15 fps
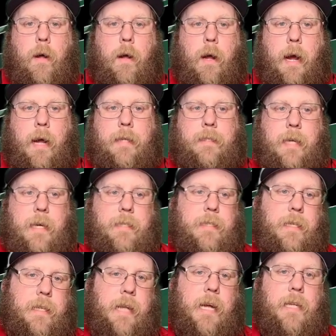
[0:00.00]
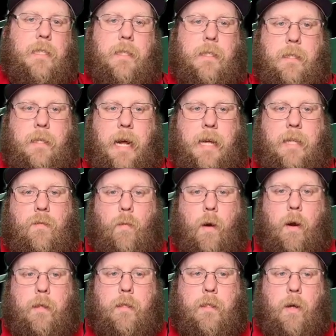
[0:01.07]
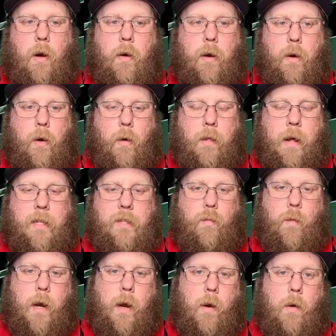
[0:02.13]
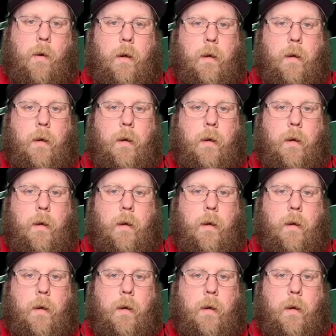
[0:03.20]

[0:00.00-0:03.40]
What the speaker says: and say, see, that's where it started, or that's where,